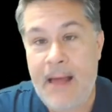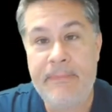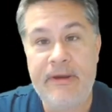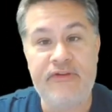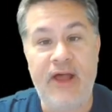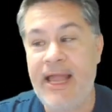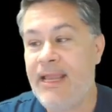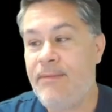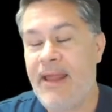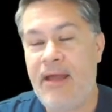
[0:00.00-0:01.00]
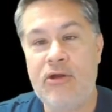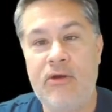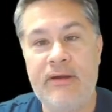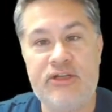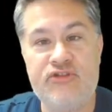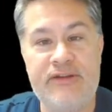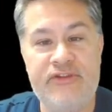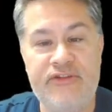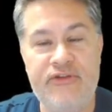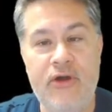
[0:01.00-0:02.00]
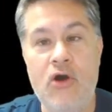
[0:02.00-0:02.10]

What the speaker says: because I am now going to transition